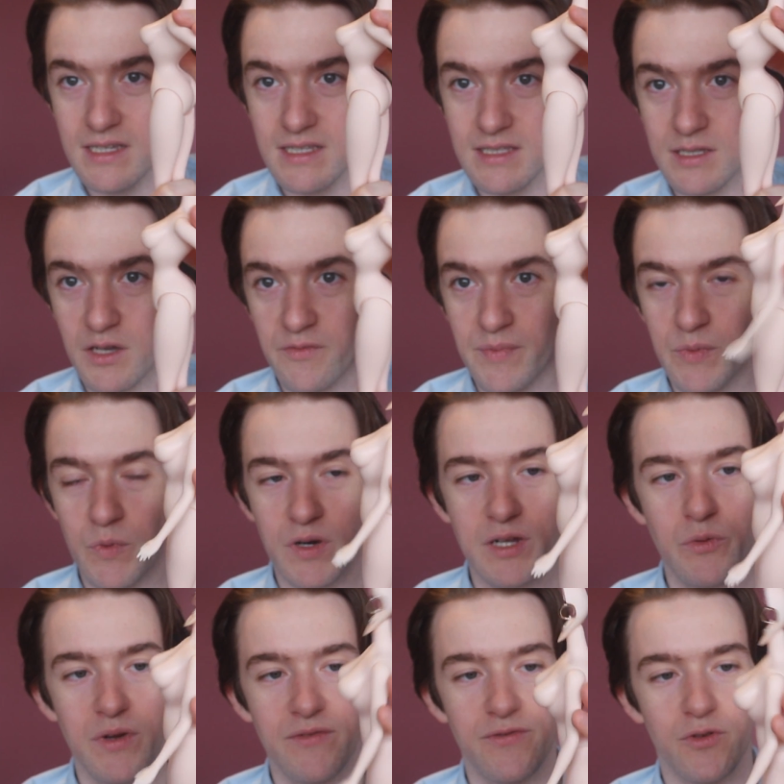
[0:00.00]
So I've been
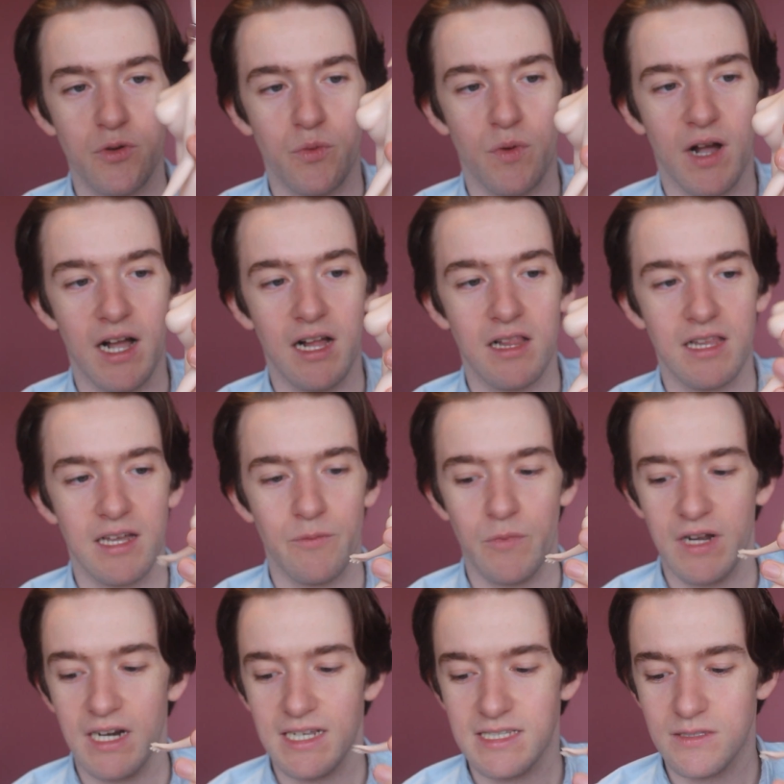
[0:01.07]
wanting one for a while, and
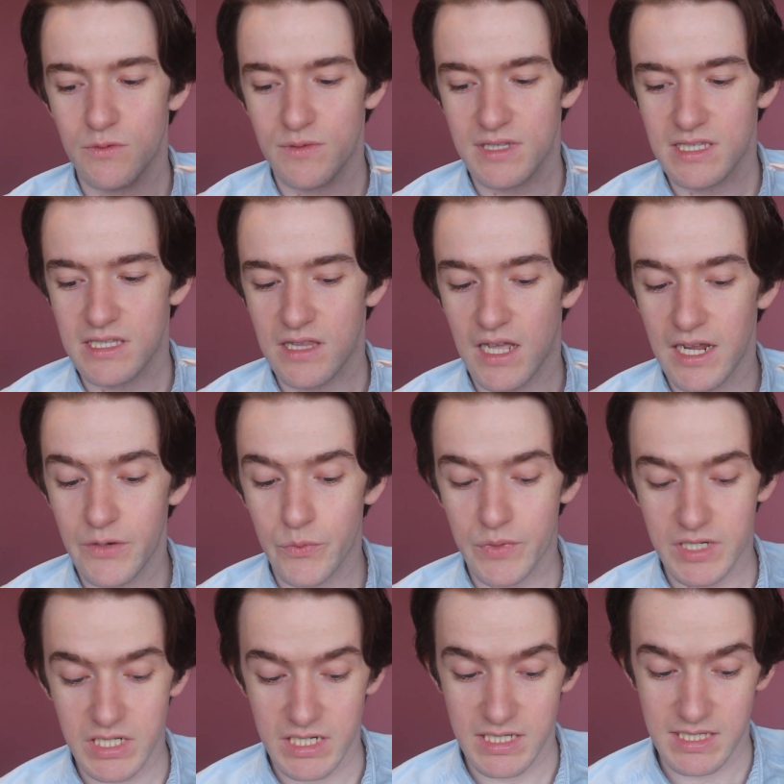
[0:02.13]
when I saw this line,
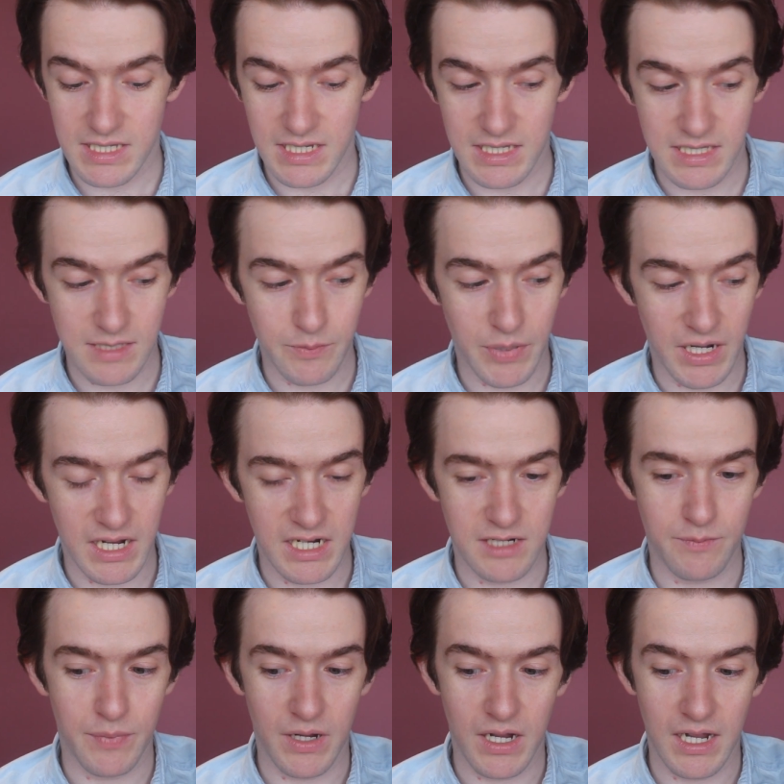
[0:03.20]
which is
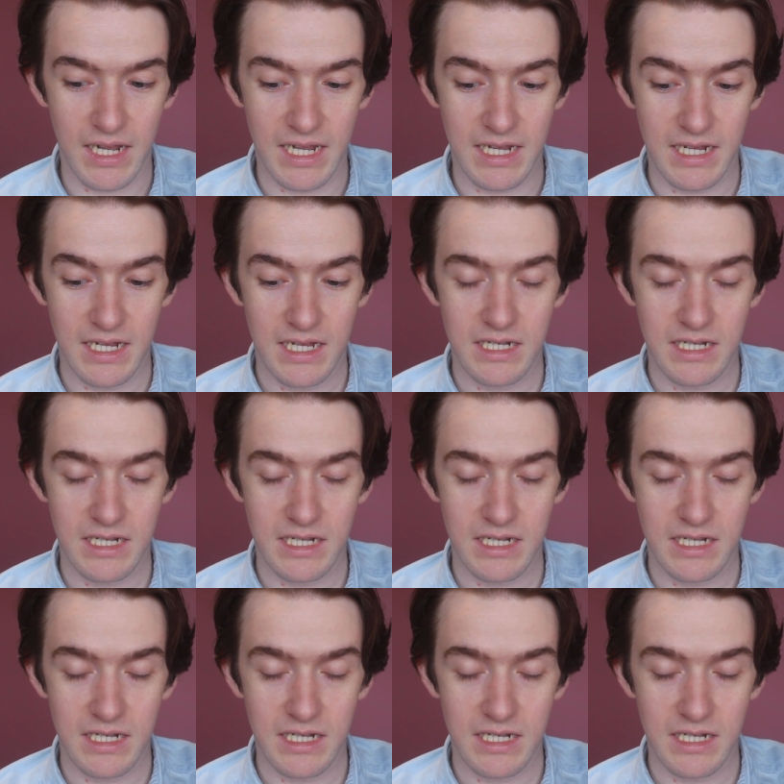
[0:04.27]
inspired by